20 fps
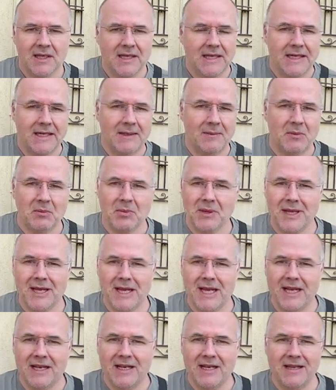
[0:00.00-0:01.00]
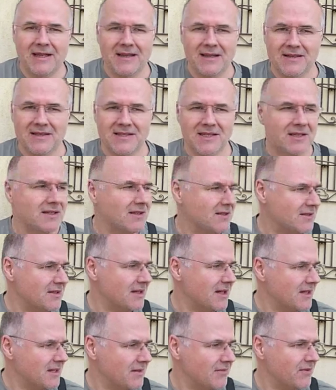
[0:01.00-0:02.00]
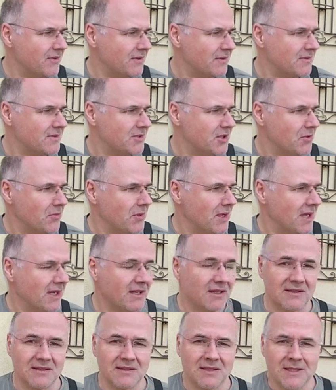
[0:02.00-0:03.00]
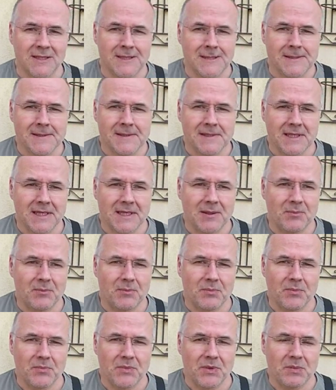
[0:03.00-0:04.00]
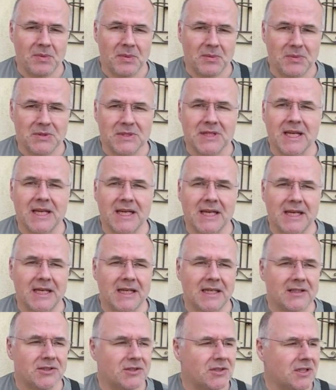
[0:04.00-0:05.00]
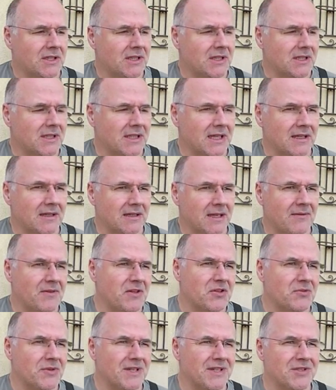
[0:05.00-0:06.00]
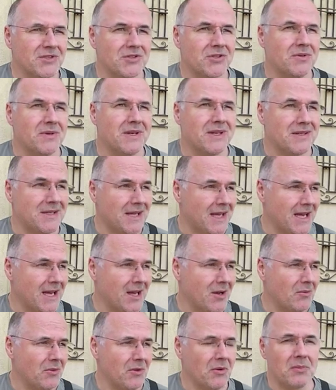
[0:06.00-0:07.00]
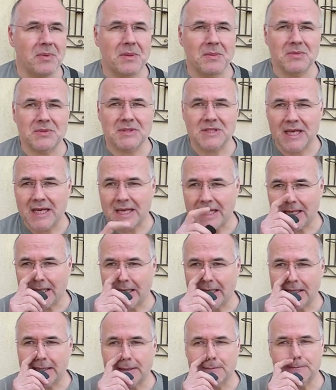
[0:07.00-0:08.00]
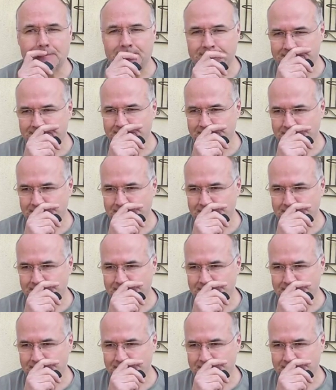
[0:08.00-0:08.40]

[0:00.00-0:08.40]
and play it in certain different tuning. Or there were people saying get heavy strings and tune it down. There were people saying you know,